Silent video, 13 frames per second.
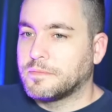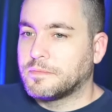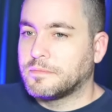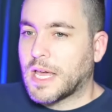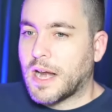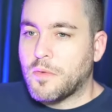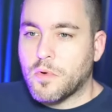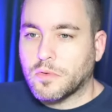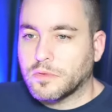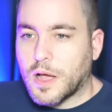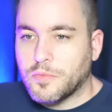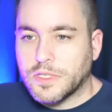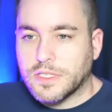that I won't,
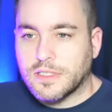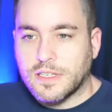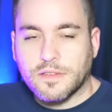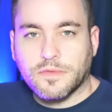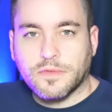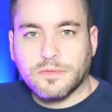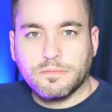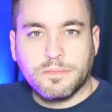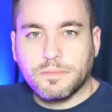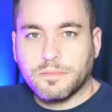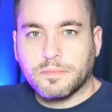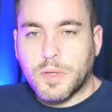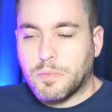I wouldn't see if
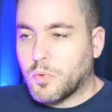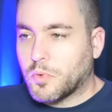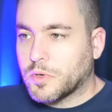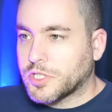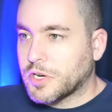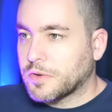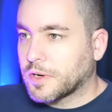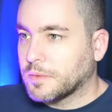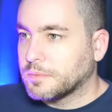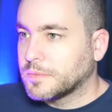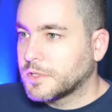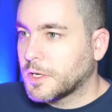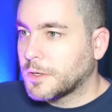people weren't sharing them.
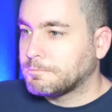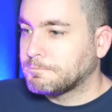So